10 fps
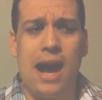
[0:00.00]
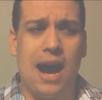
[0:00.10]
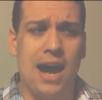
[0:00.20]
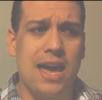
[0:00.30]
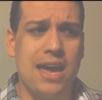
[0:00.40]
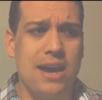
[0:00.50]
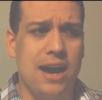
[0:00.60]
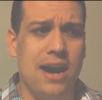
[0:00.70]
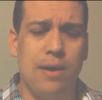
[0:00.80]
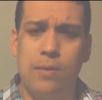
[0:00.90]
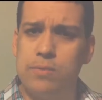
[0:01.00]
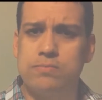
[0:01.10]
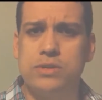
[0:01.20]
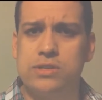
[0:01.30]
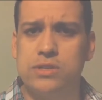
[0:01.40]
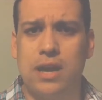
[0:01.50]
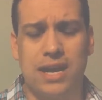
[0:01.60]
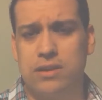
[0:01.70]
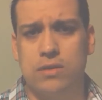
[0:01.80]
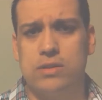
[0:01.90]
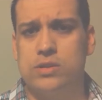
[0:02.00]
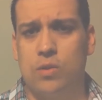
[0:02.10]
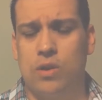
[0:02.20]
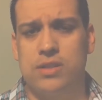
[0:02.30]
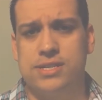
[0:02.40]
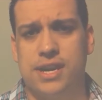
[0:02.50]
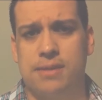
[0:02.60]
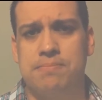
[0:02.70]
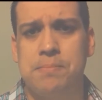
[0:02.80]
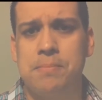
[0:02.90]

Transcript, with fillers: I uh, used to I go to the store all the time,